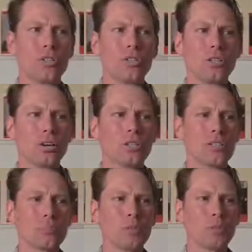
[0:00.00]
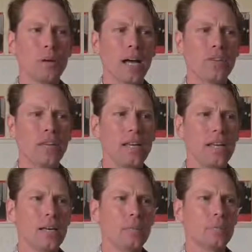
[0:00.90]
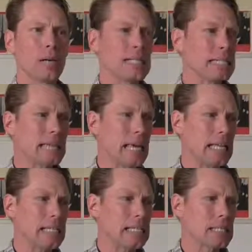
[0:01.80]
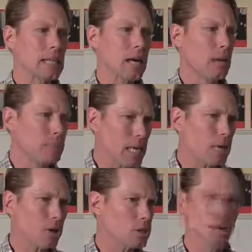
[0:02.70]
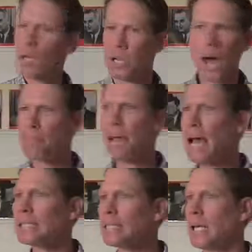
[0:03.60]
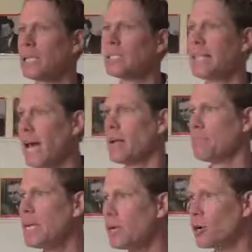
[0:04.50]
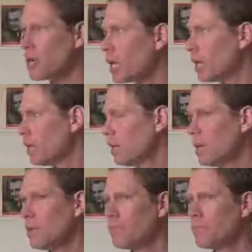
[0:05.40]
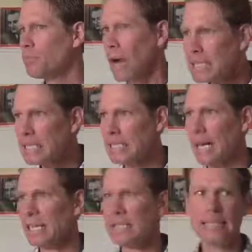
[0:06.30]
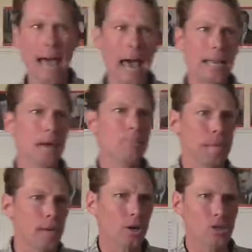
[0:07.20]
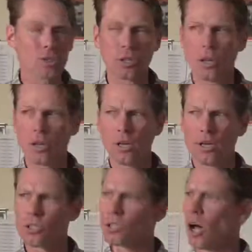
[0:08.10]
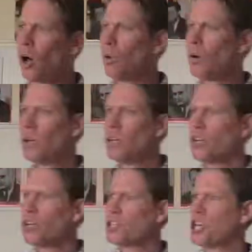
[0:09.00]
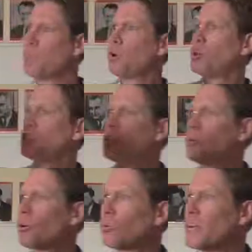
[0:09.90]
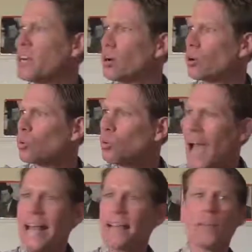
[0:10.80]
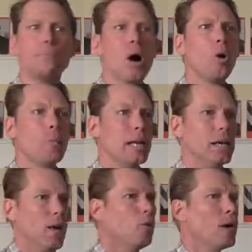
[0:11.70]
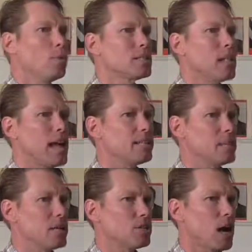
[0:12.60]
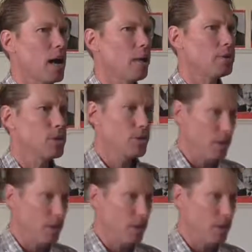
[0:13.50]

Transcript: Did you notice this, Mr. McAfee? Present tense, appears. Not past tense, dad appeared. Present tense, dad appears. So she puts you, the reader, right in the moment of what it was like to be a child.